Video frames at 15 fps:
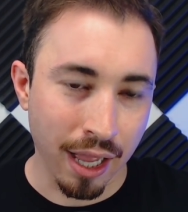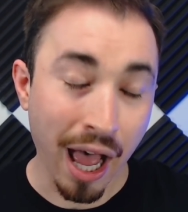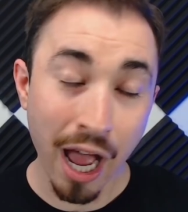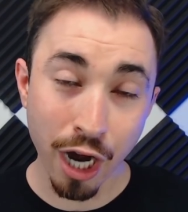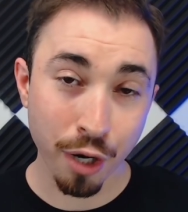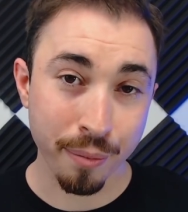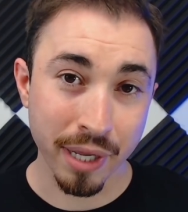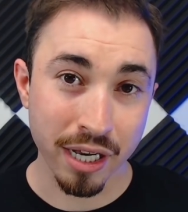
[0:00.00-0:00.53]

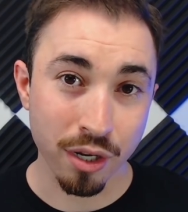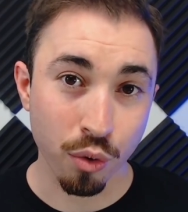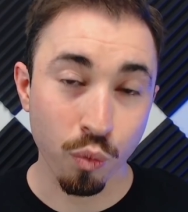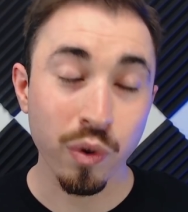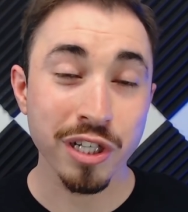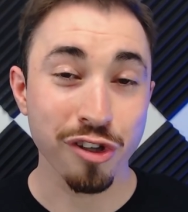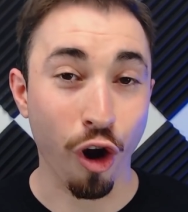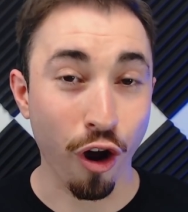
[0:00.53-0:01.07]
Ironman
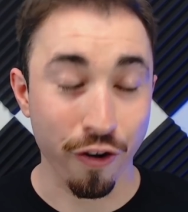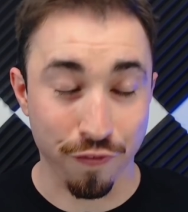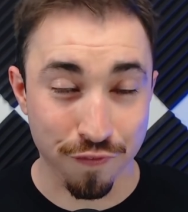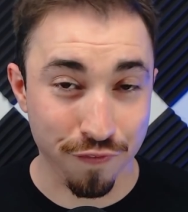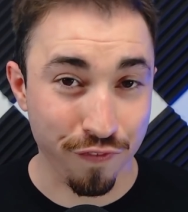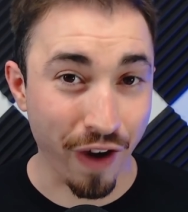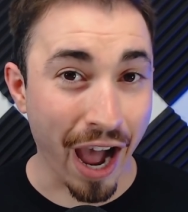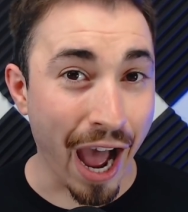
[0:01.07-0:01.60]
was on
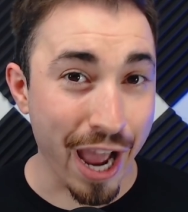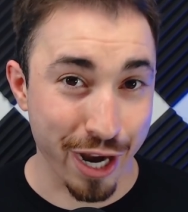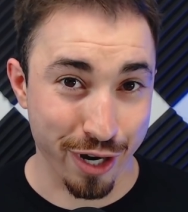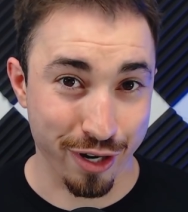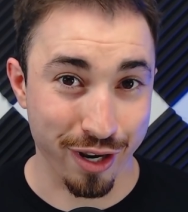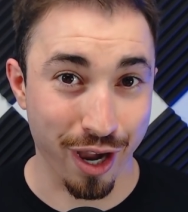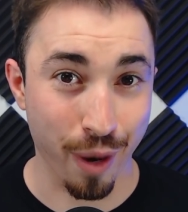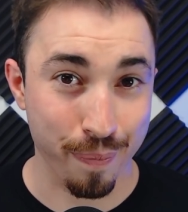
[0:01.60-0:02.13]

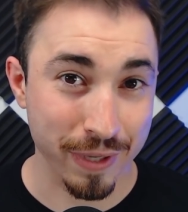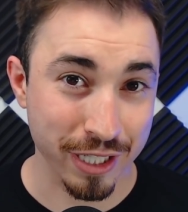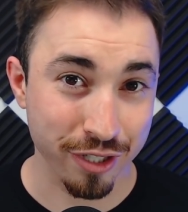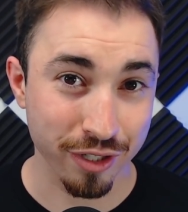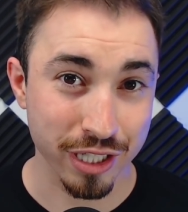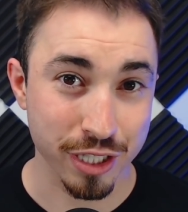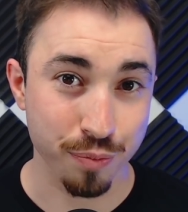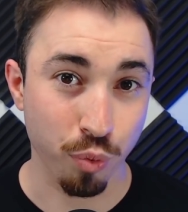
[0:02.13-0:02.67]
fire up
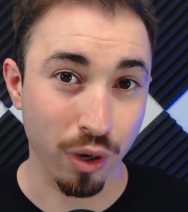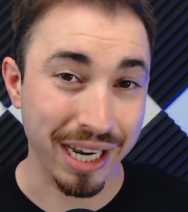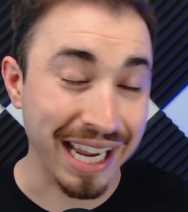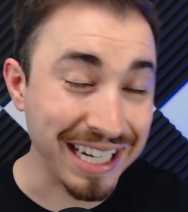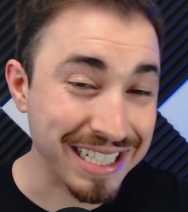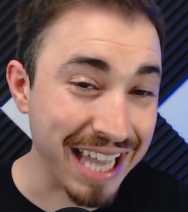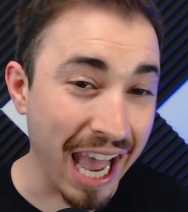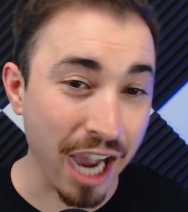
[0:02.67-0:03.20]
until this point.
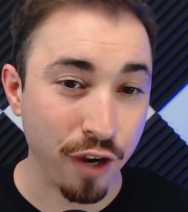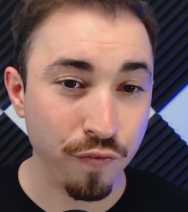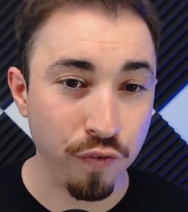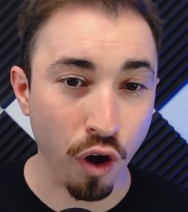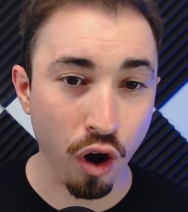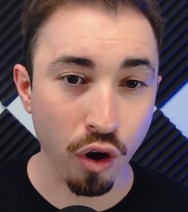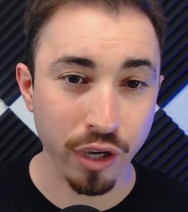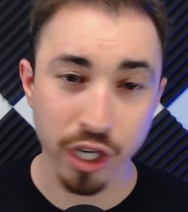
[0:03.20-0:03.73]
A tech
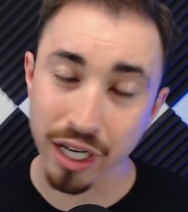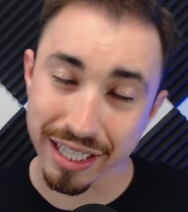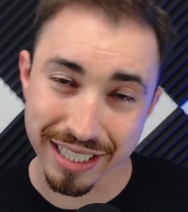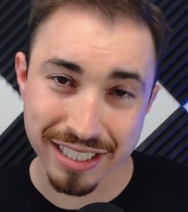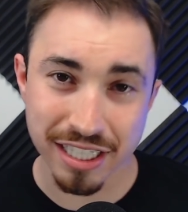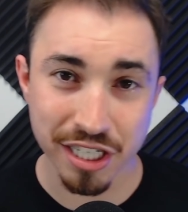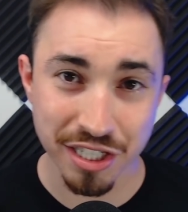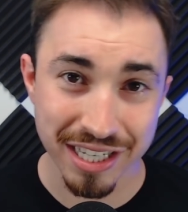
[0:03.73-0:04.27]
fall, he got a
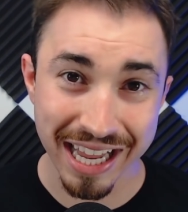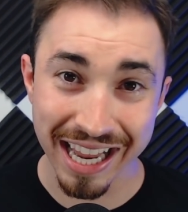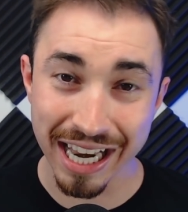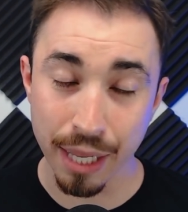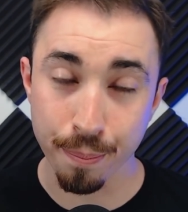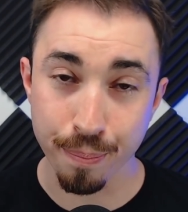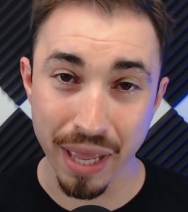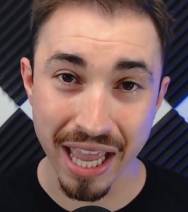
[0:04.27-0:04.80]
decision and
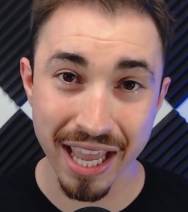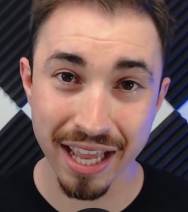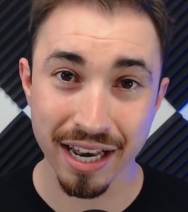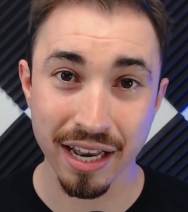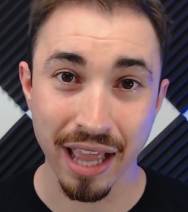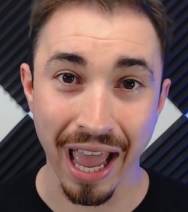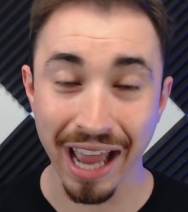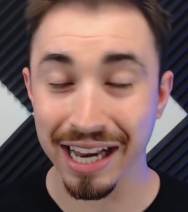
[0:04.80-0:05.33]
a
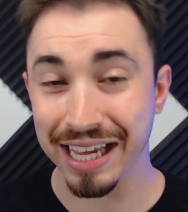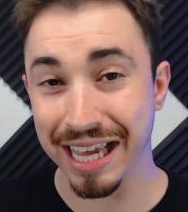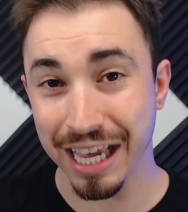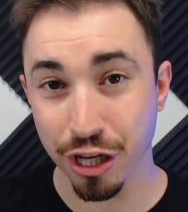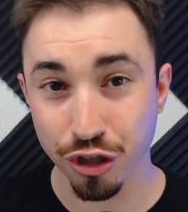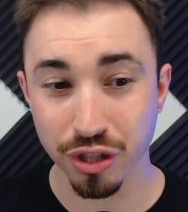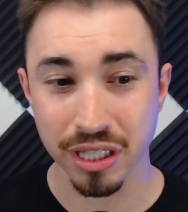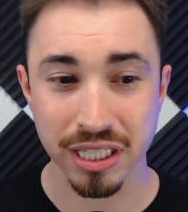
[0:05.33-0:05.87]
pin heading
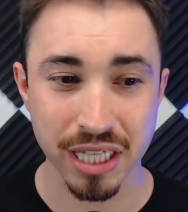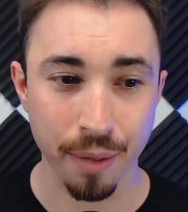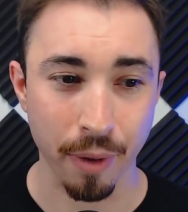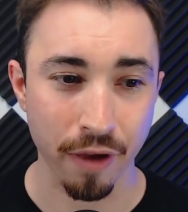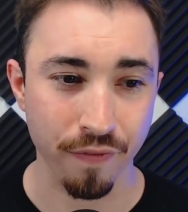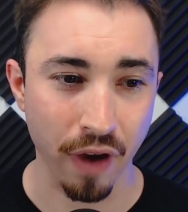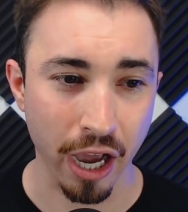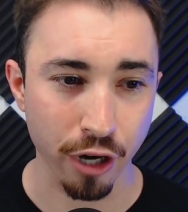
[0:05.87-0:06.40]
into the
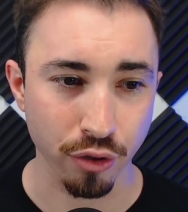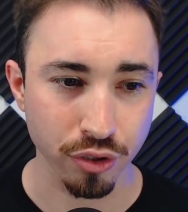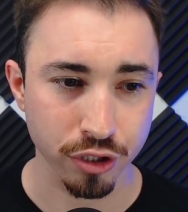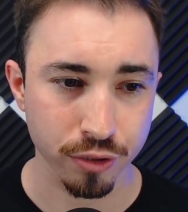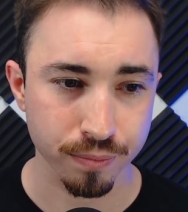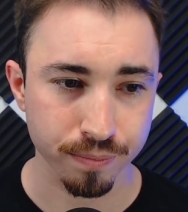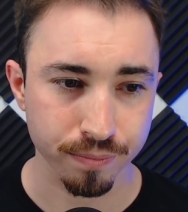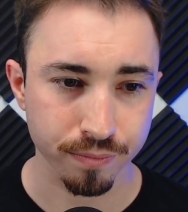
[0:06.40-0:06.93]
semifinals.